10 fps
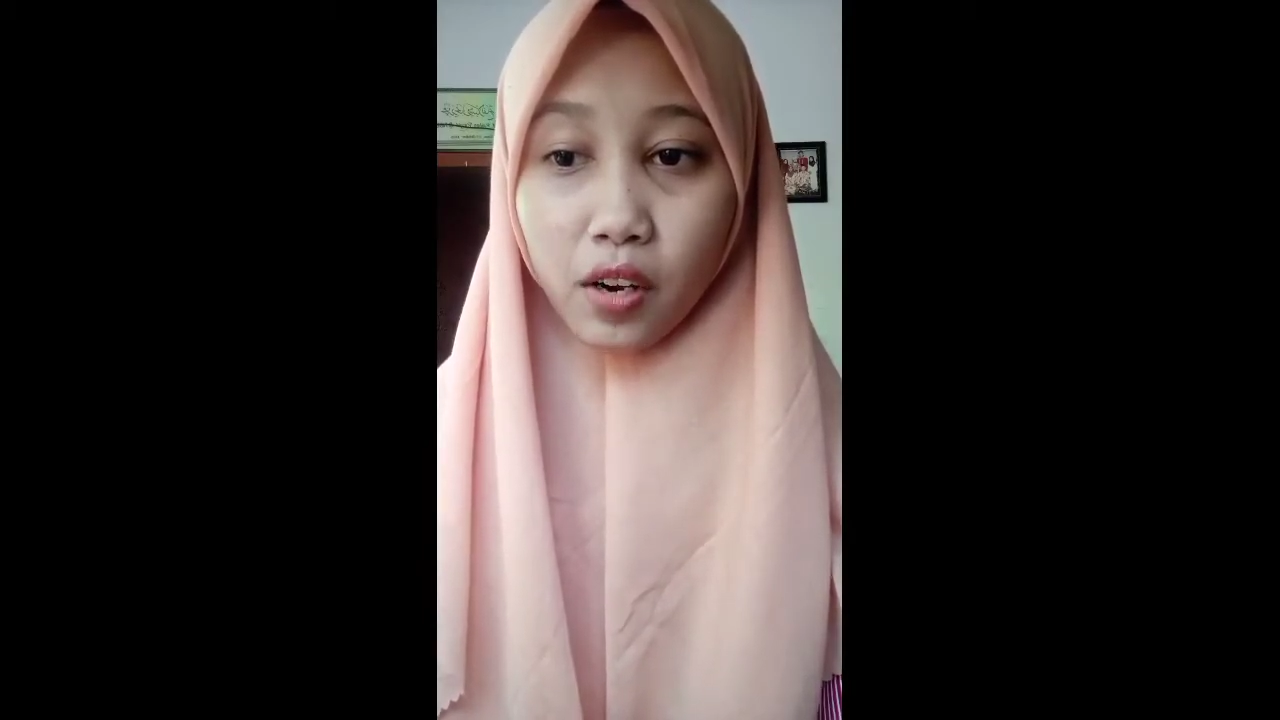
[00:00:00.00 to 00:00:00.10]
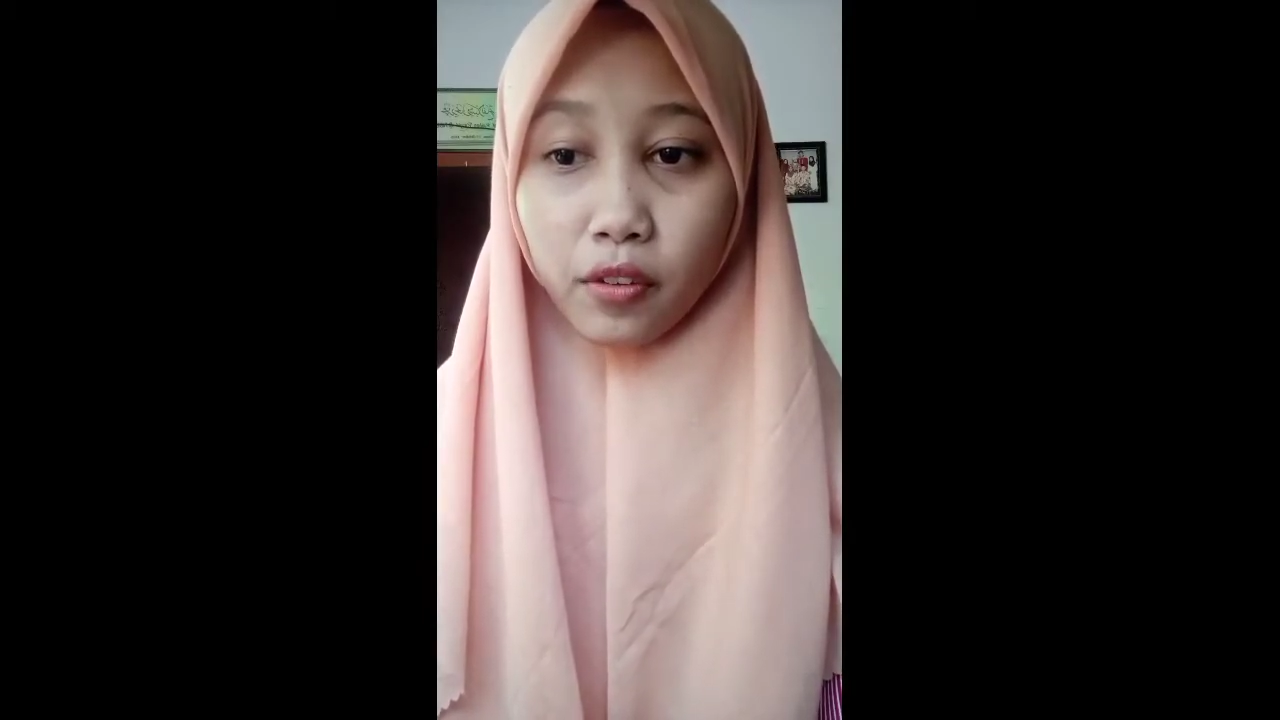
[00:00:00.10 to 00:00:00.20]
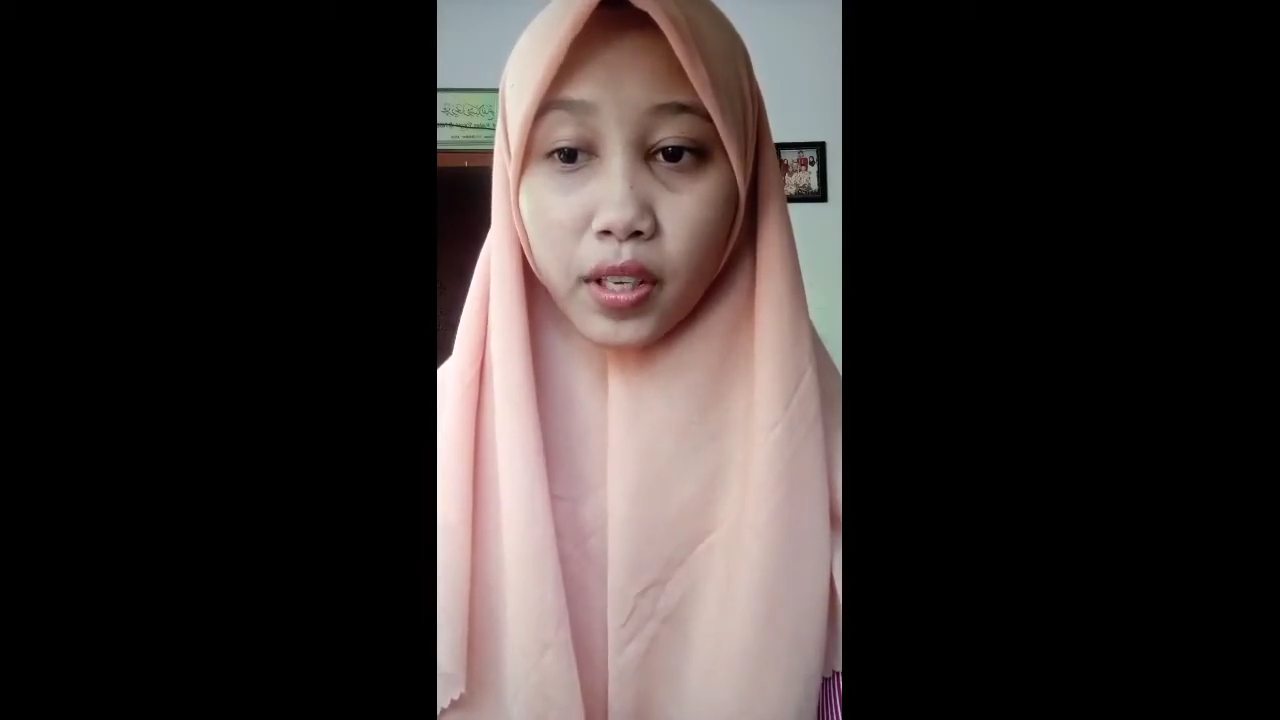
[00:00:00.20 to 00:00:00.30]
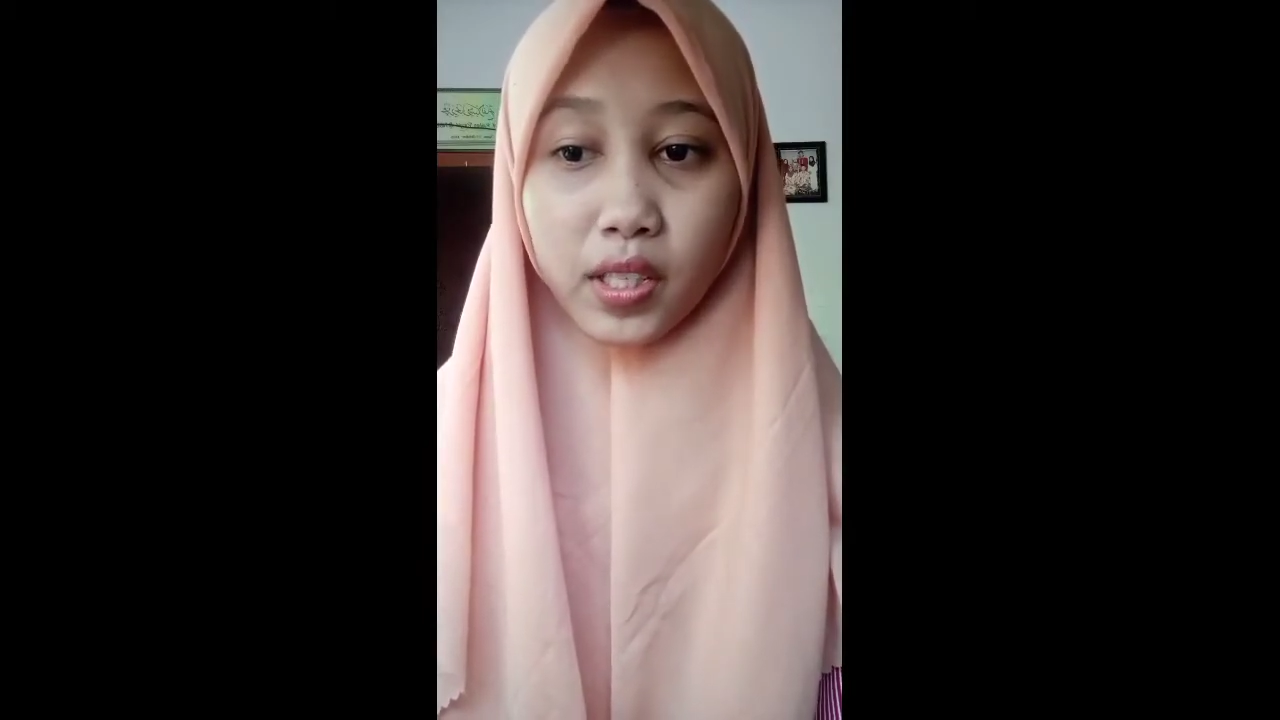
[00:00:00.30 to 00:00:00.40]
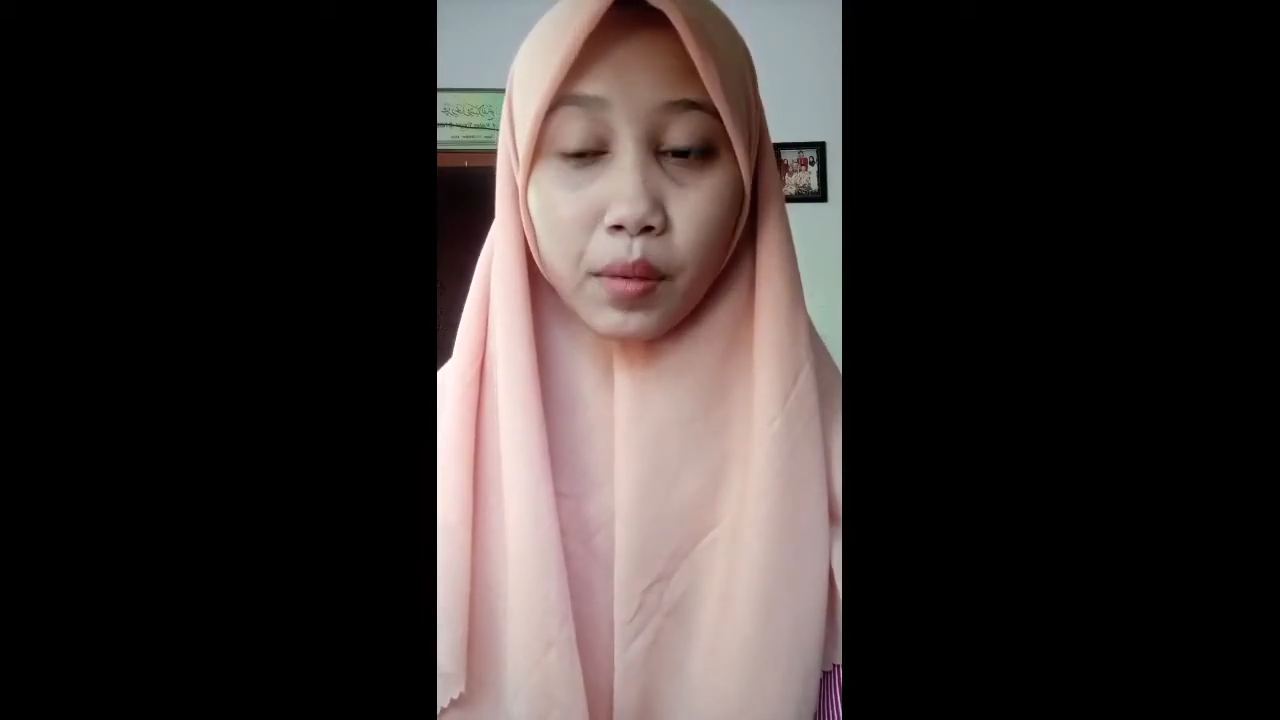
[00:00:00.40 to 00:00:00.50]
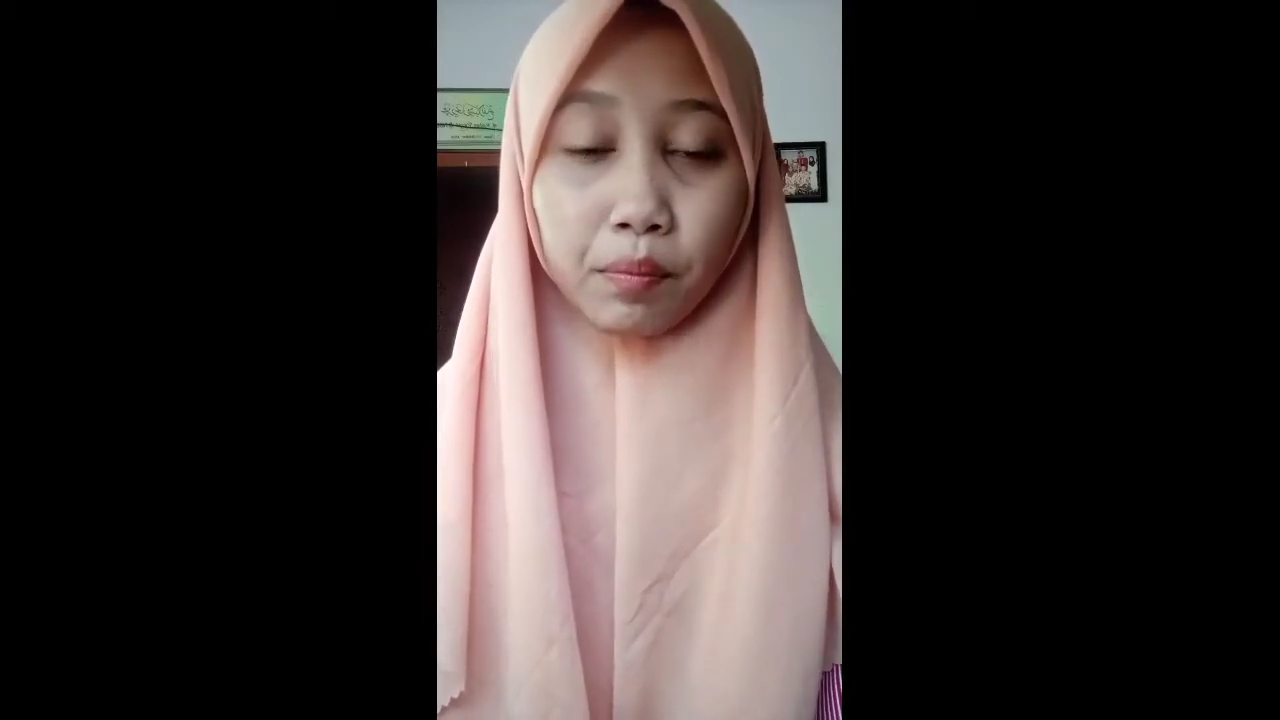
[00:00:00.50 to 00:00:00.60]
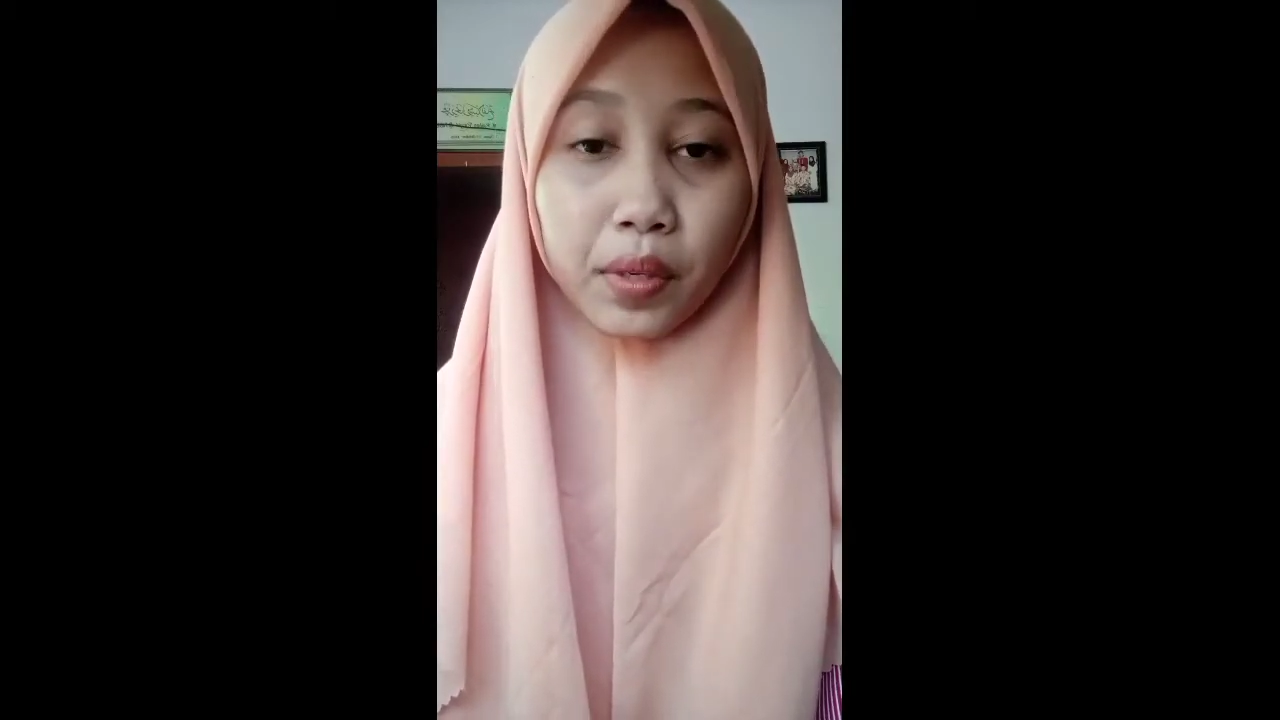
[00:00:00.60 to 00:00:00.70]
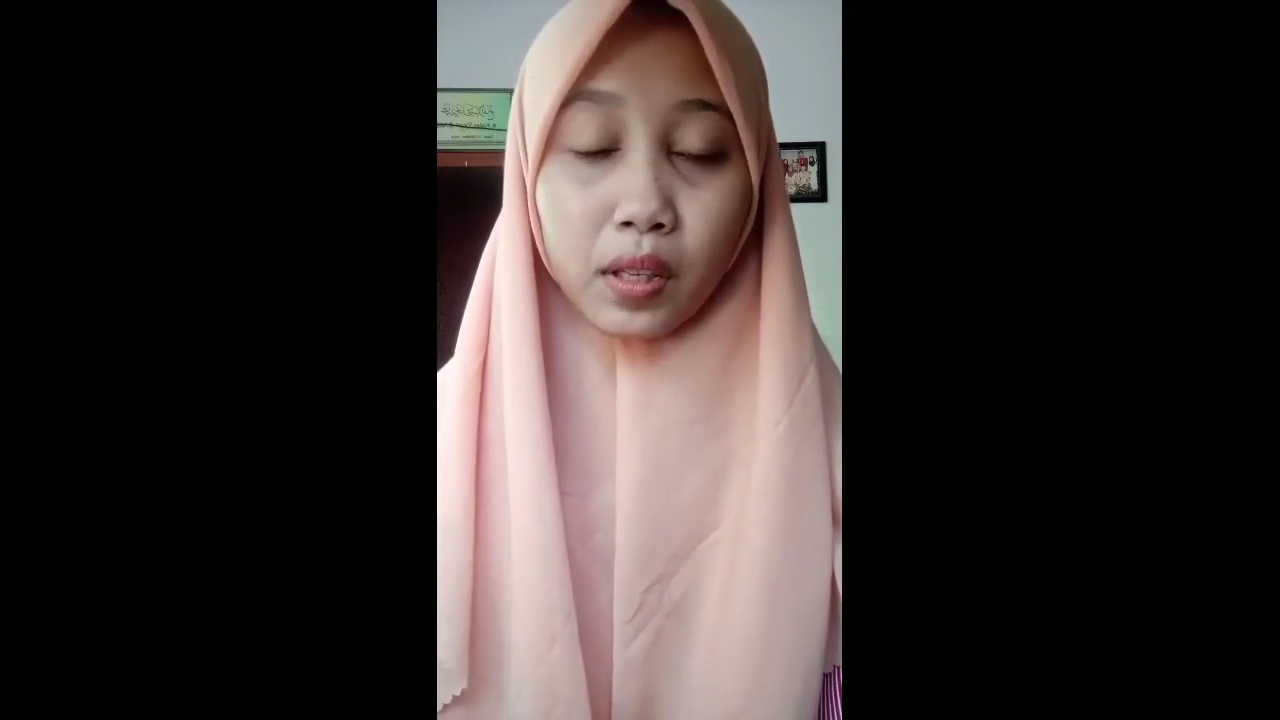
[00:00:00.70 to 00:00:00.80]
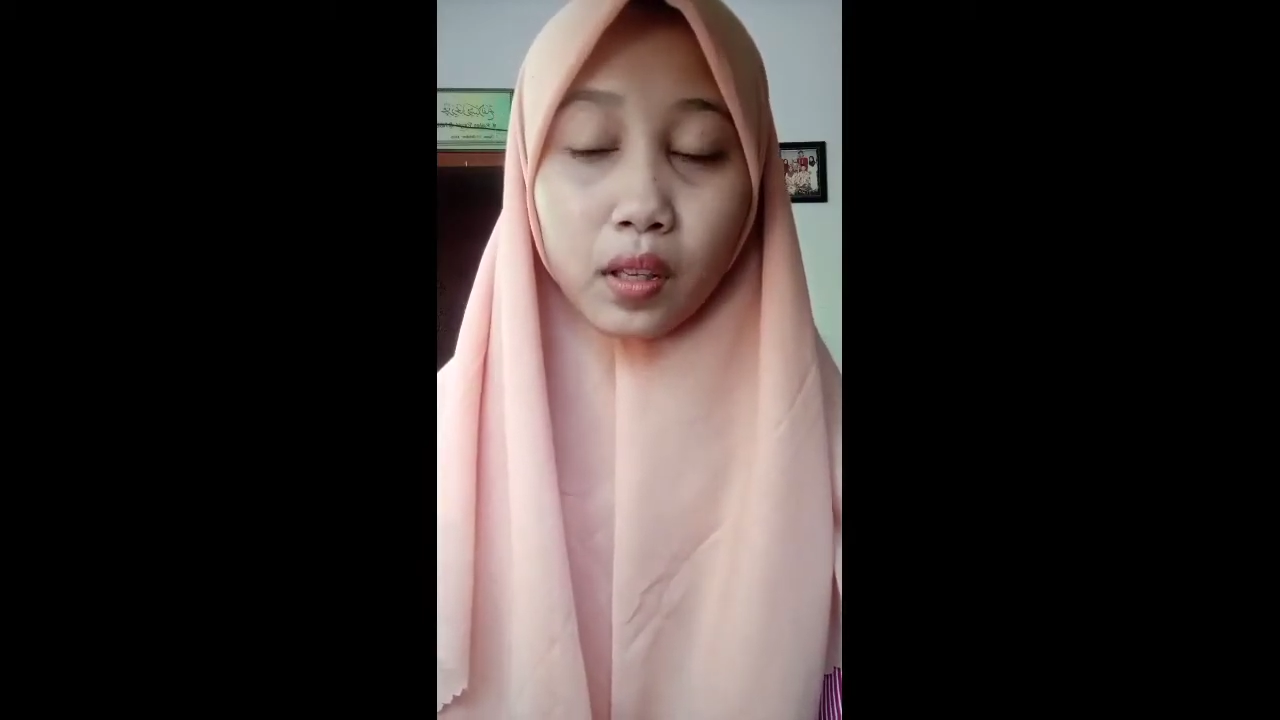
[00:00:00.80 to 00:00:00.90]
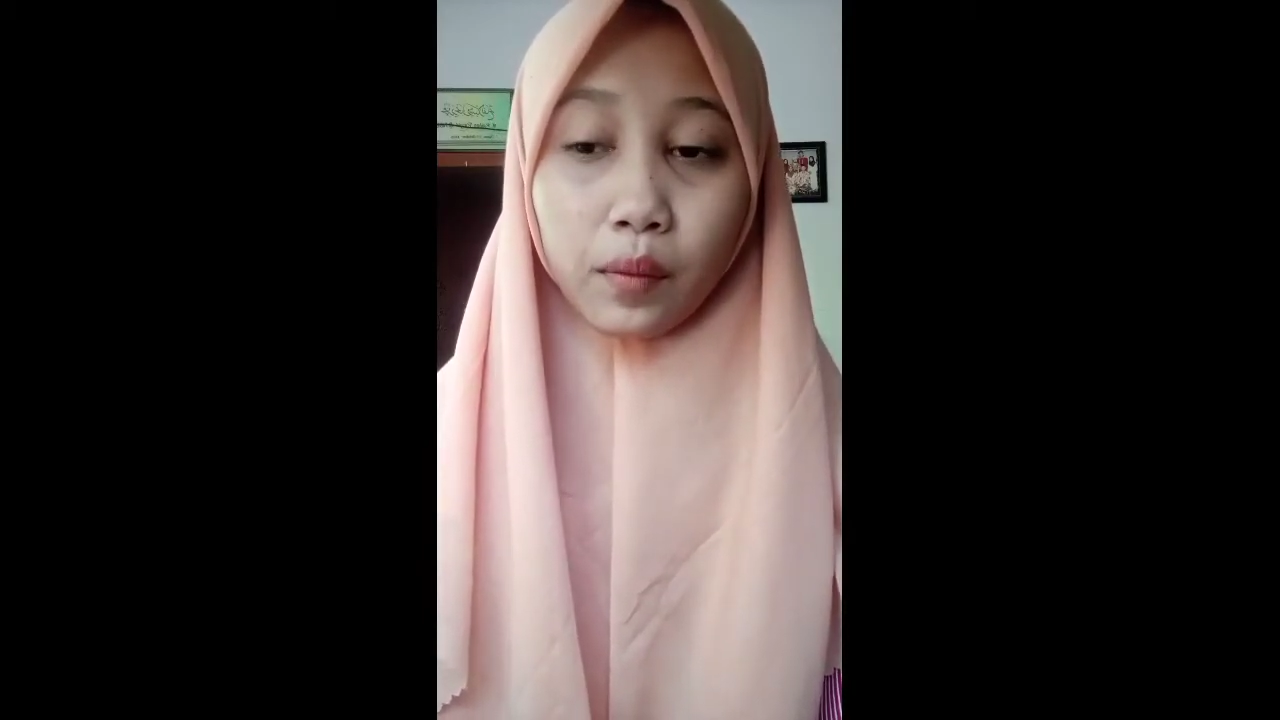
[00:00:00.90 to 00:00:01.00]
For
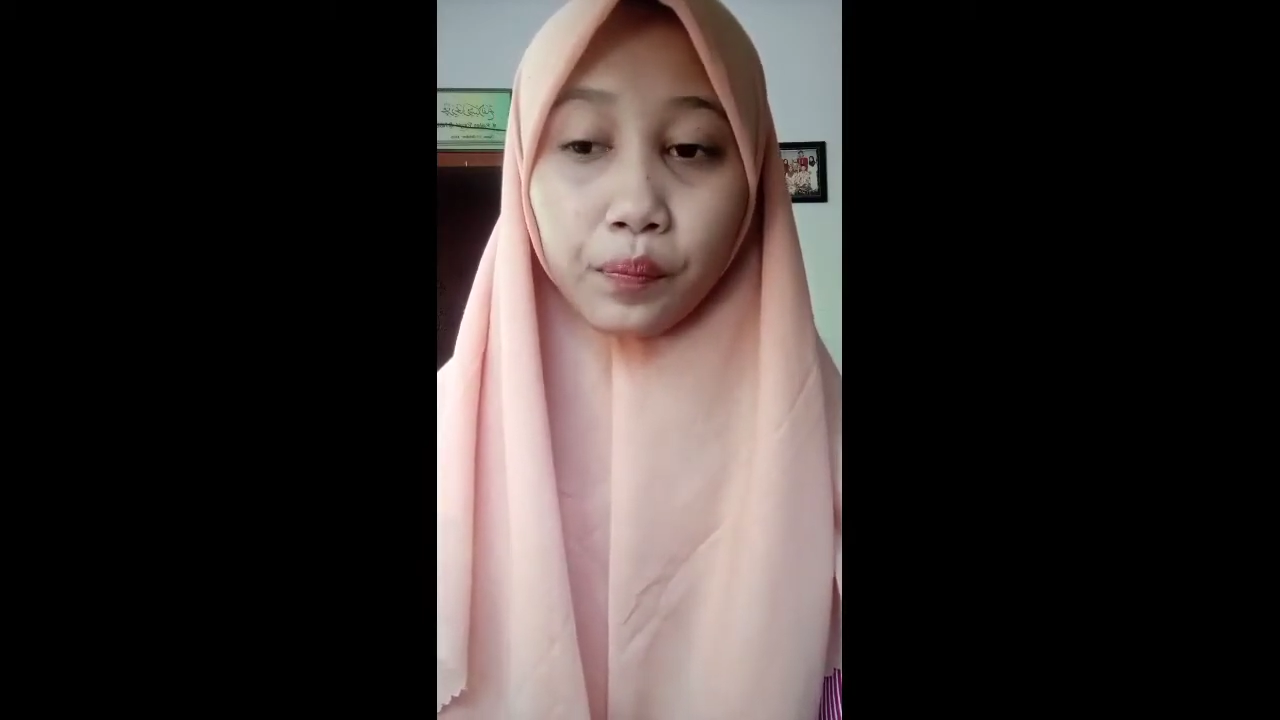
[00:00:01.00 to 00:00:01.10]
example,